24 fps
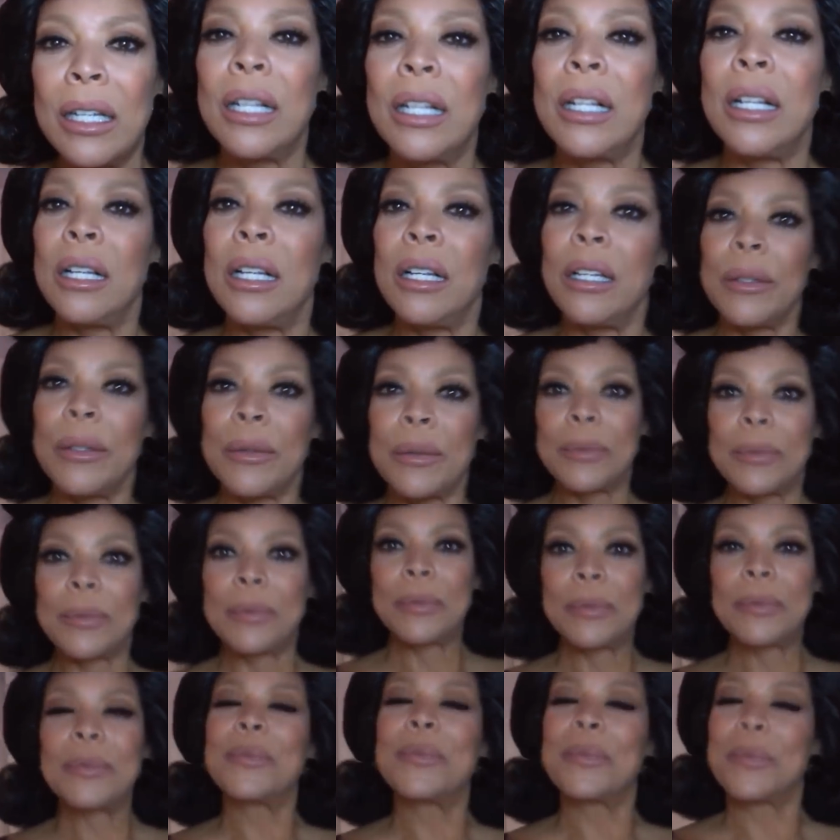You gave him a lot
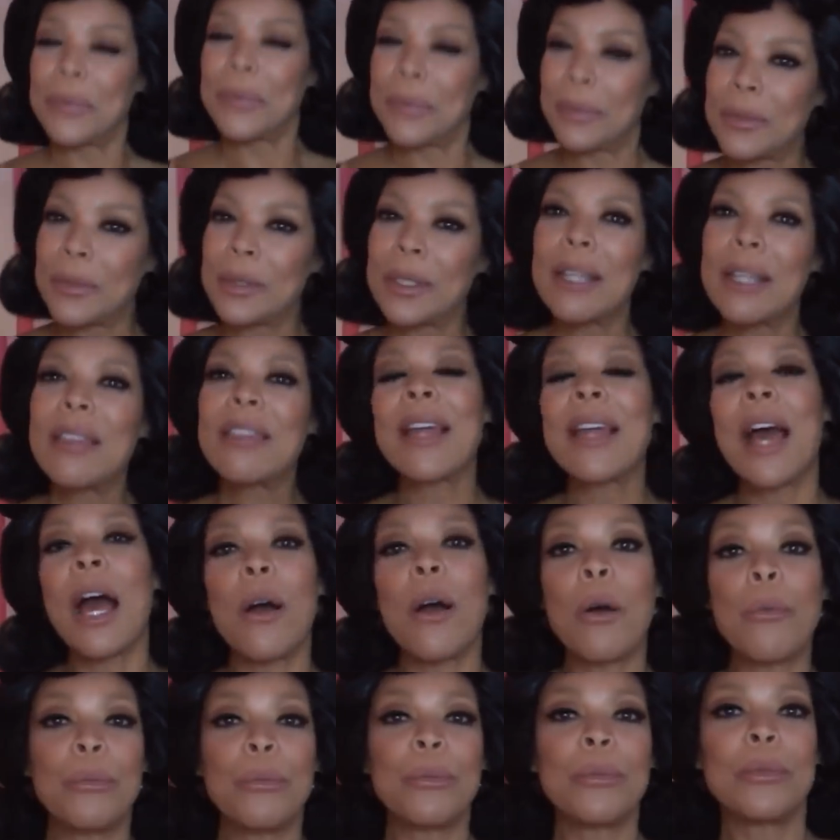the past two days.
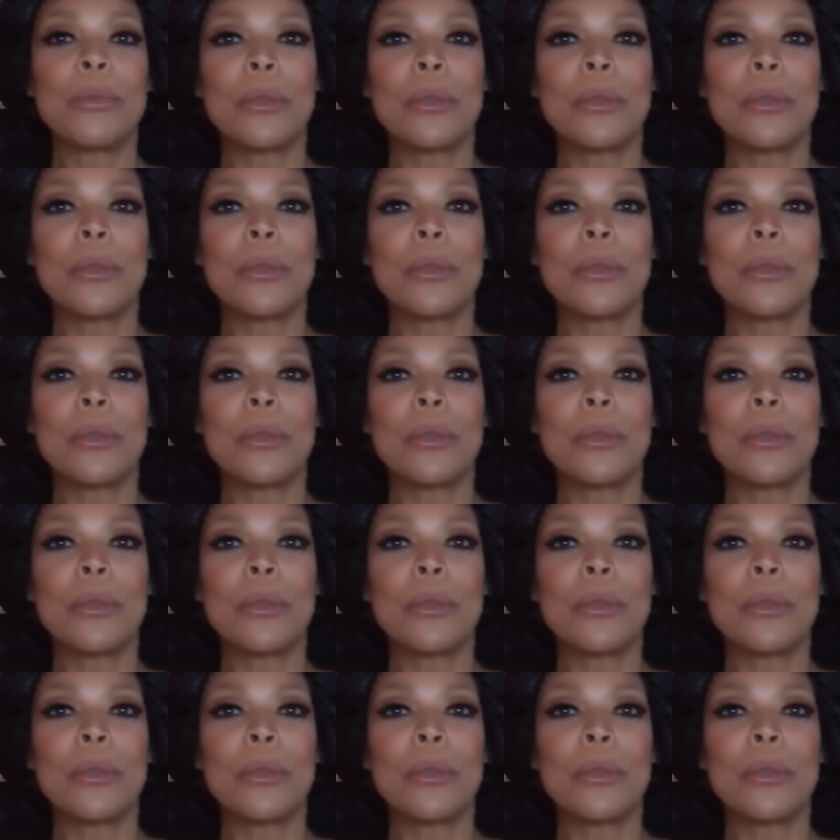Oh,